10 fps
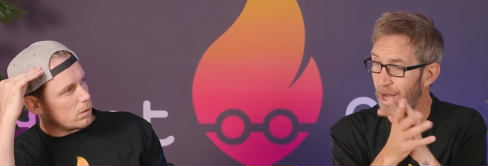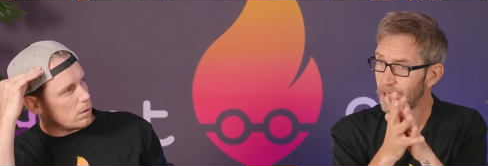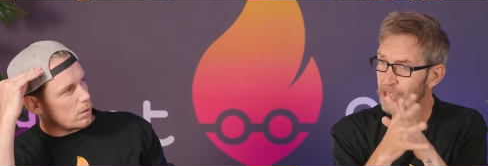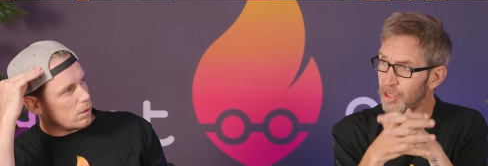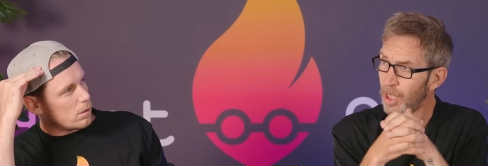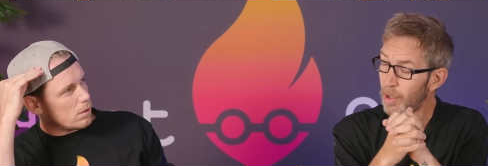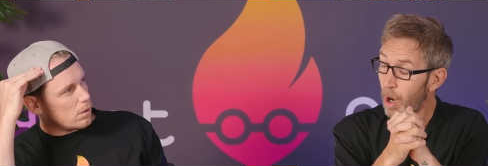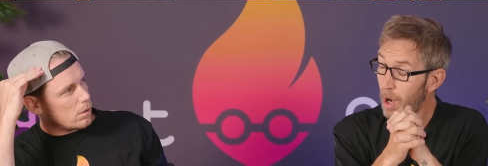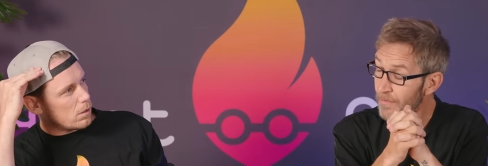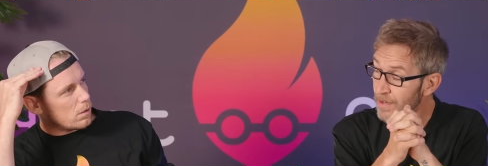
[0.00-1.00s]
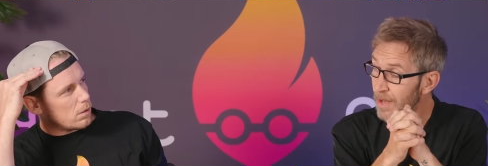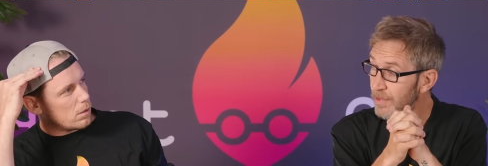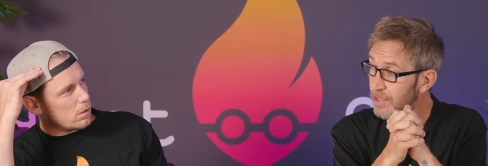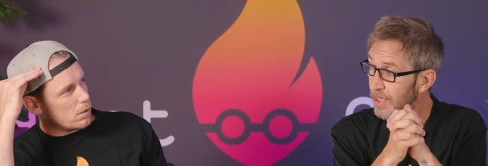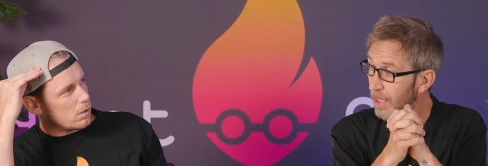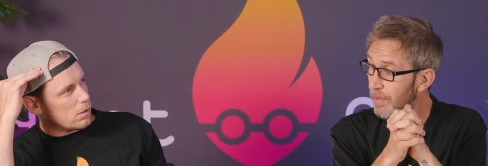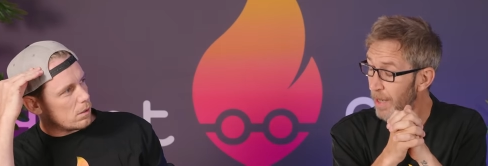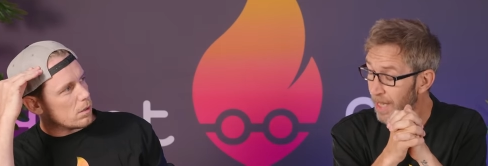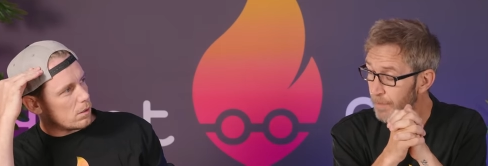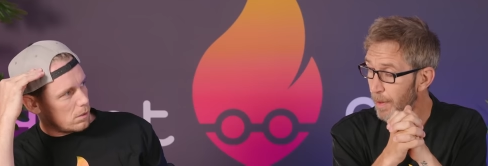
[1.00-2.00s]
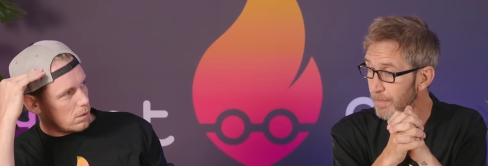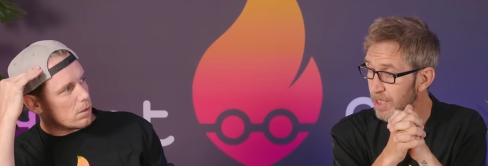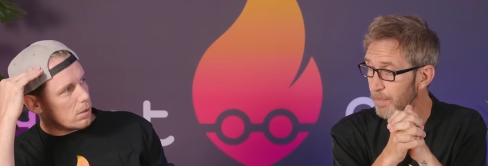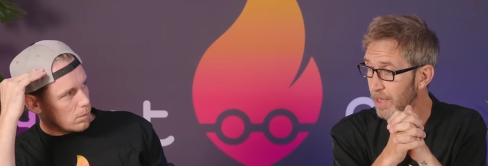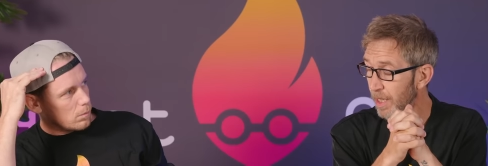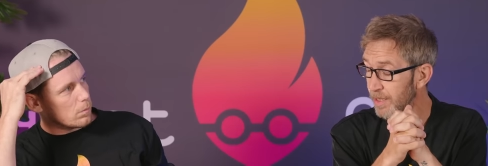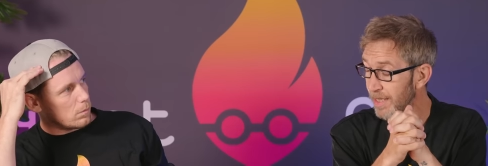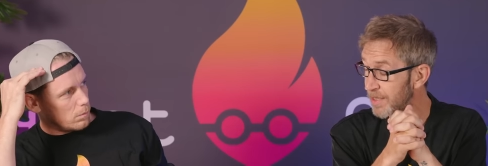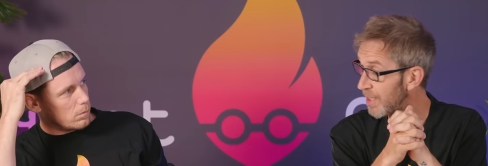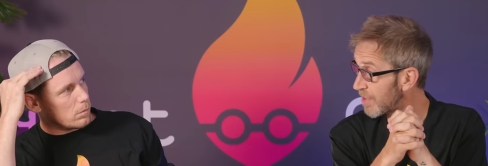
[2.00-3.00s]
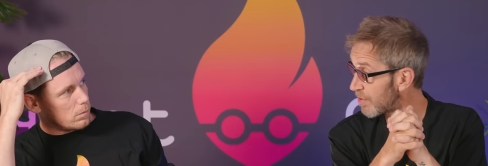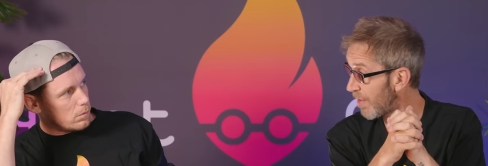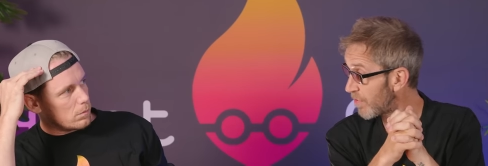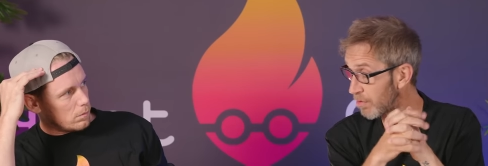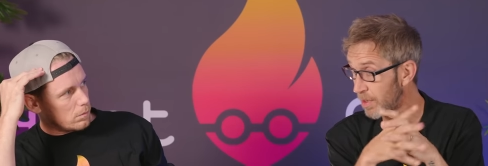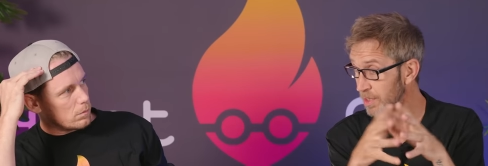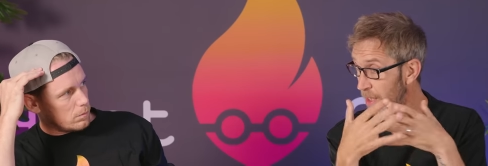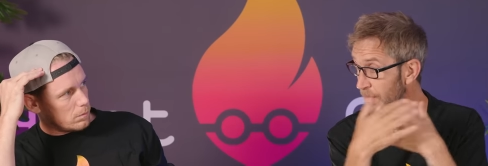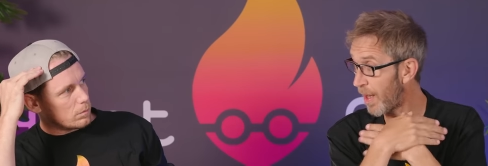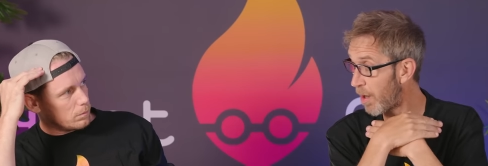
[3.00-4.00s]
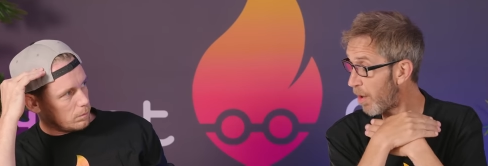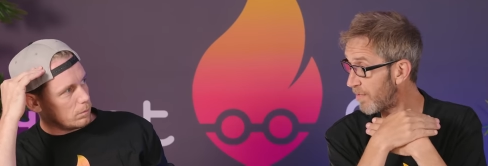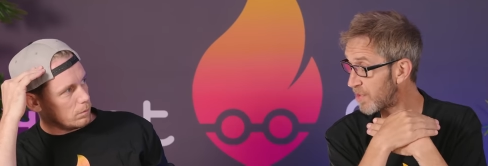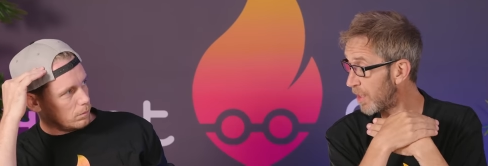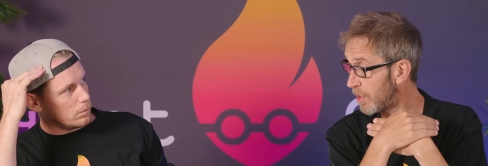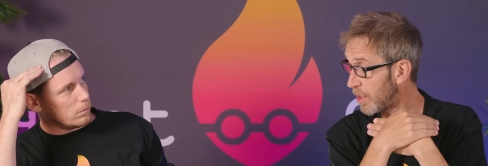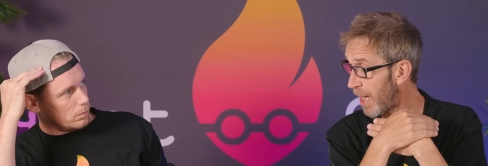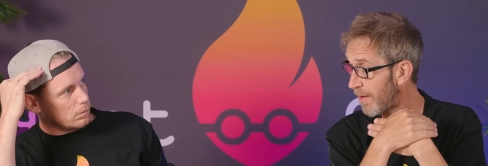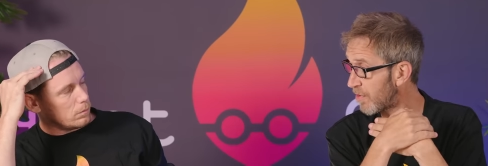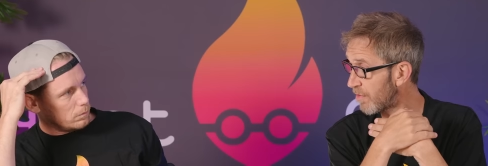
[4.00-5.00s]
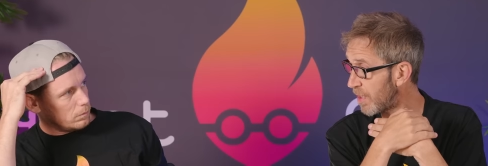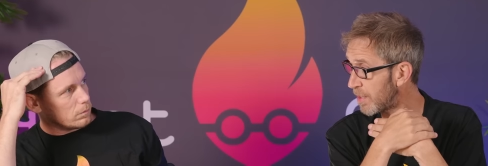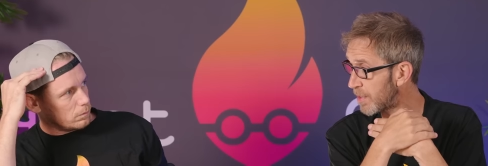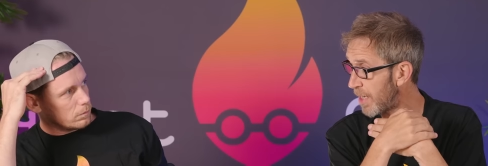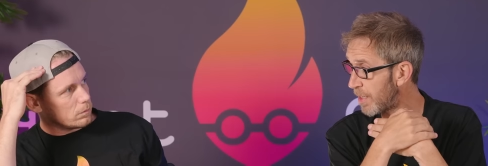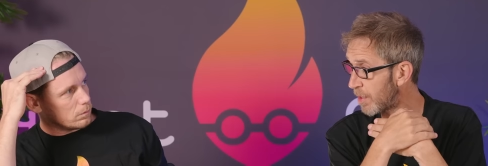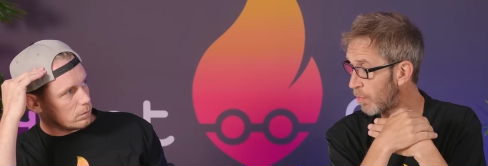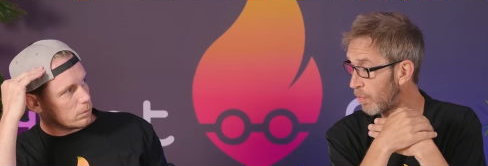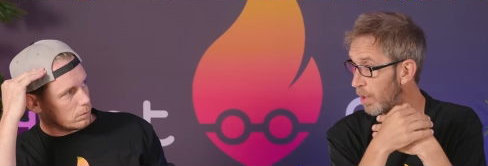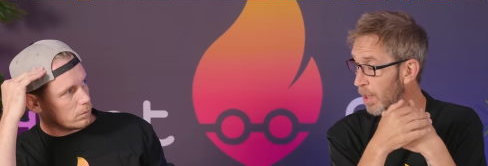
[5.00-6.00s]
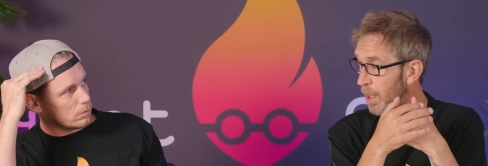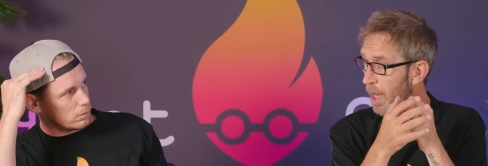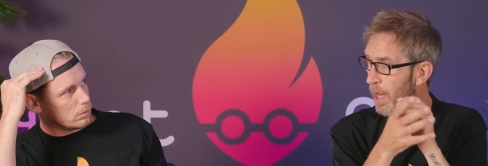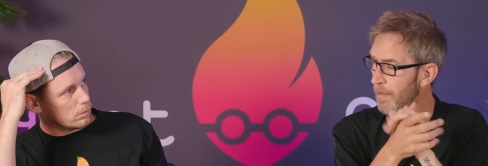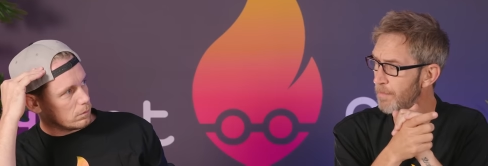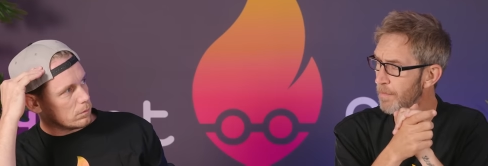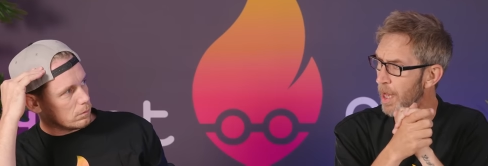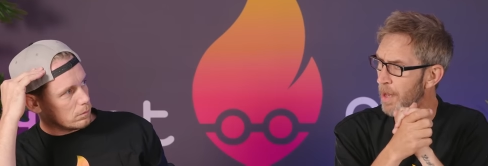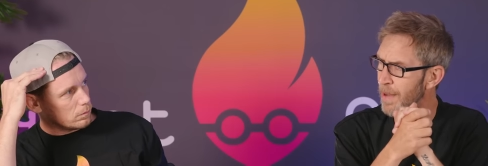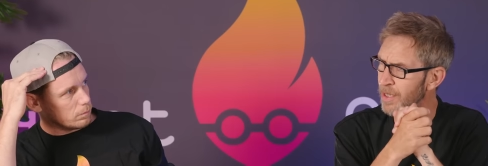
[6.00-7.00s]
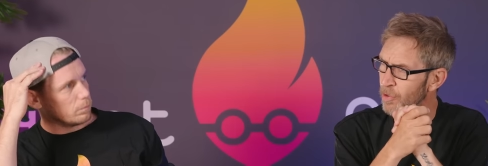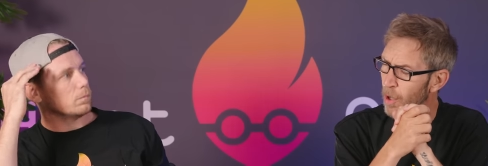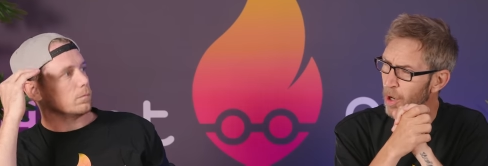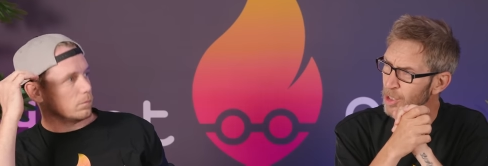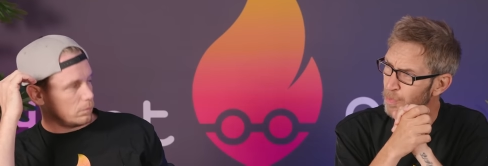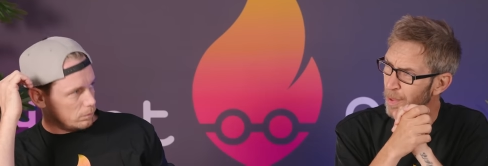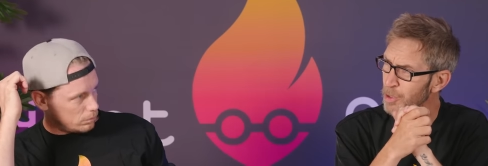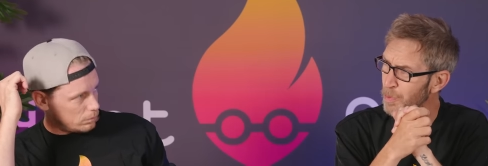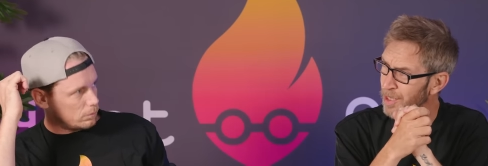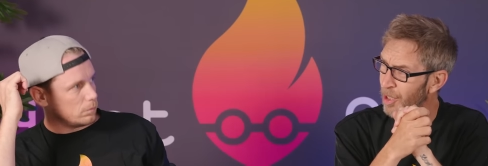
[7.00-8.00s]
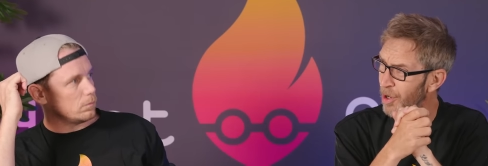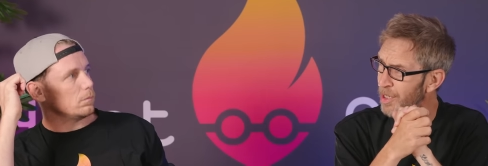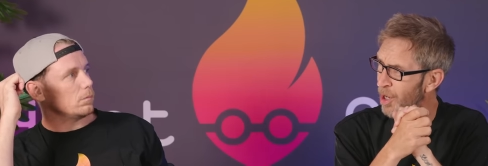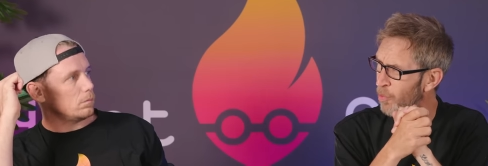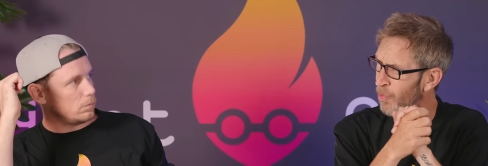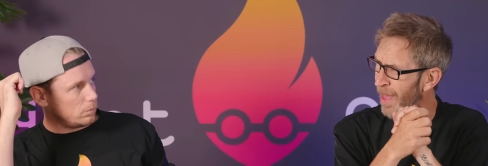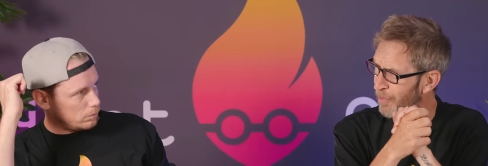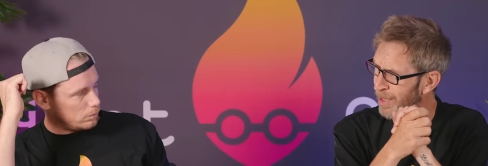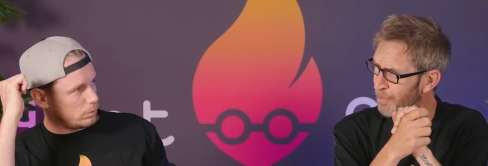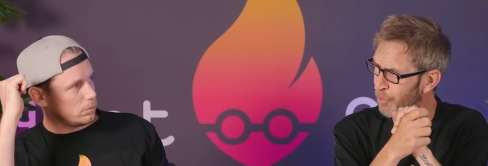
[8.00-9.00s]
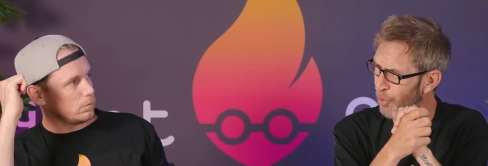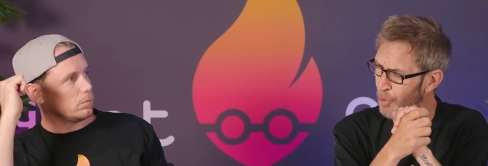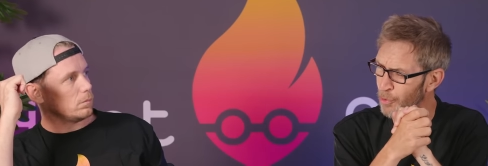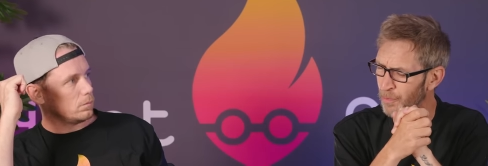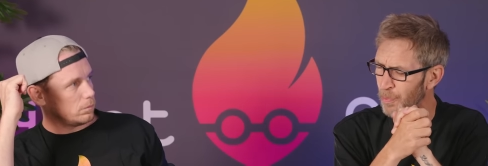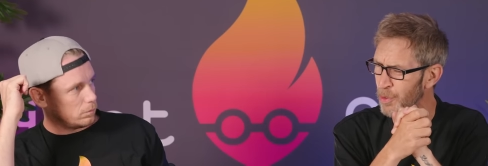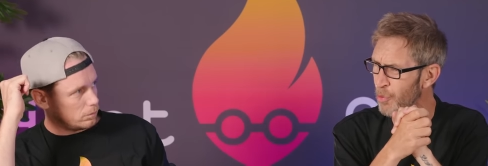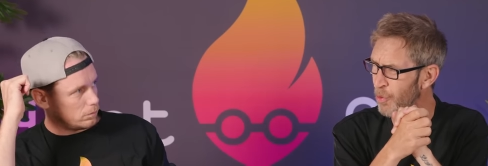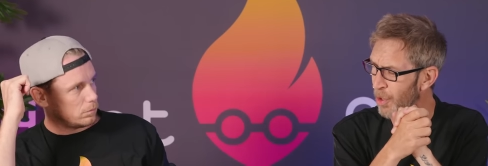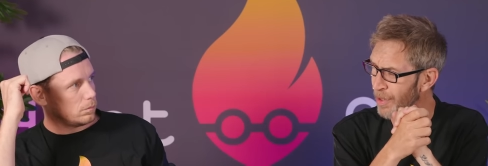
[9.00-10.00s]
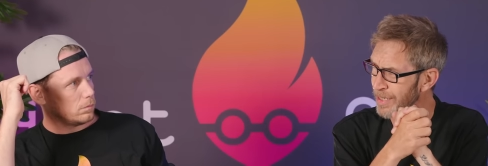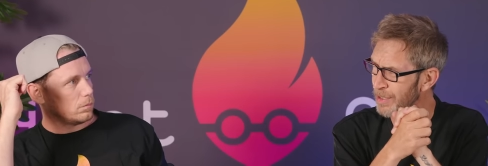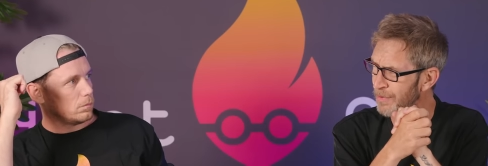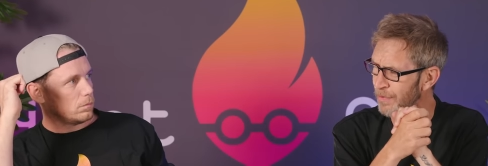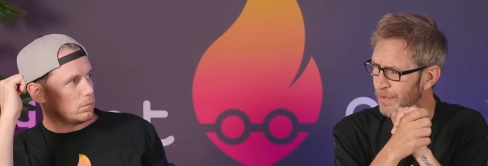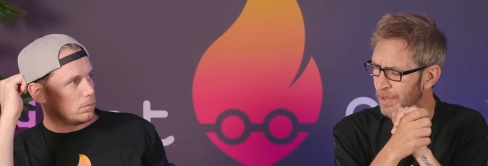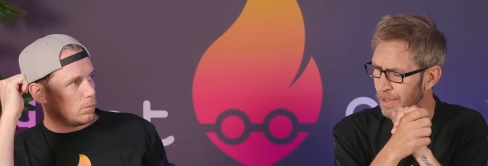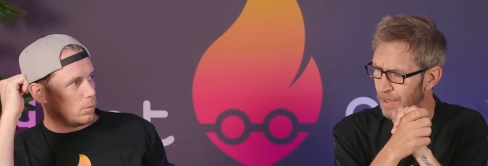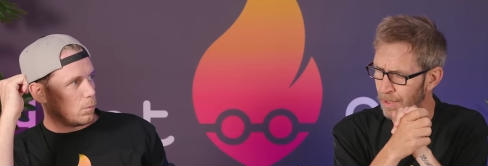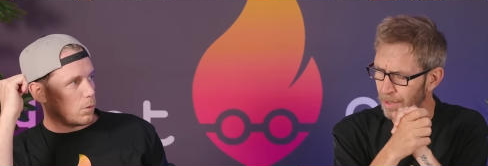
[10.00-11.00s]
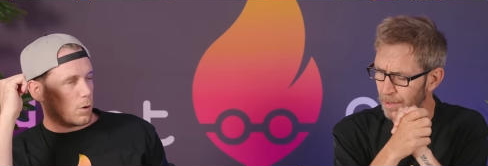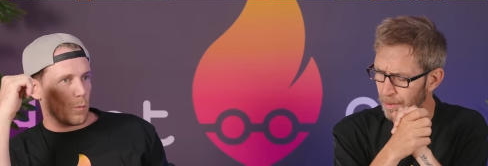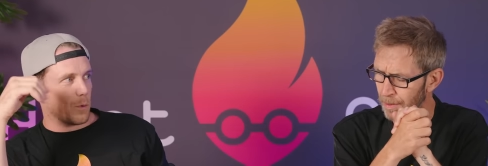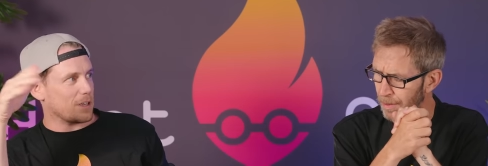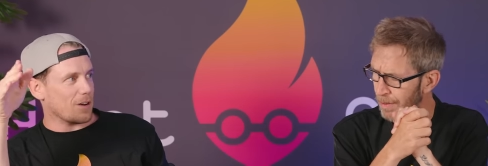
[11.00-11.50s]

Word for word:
Speaker 1: I do know. I've never seen heat pumps typically go down to six or seven degrees that I've seen. You'd have to read the technical uh, uh, manual. I suppose with glycol that would improve, but you're kind of well, we